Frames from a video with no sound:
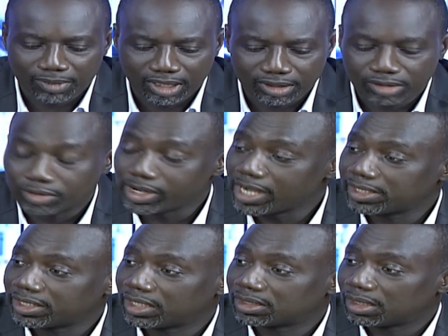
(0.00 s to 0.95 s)
and
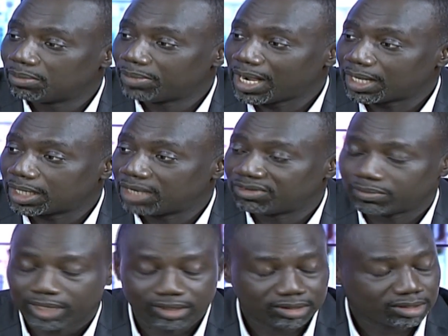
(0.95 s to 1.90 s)
created by
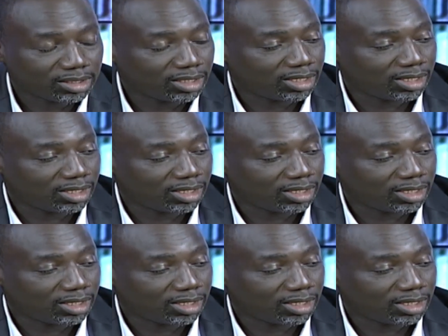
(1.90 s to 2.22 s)
government,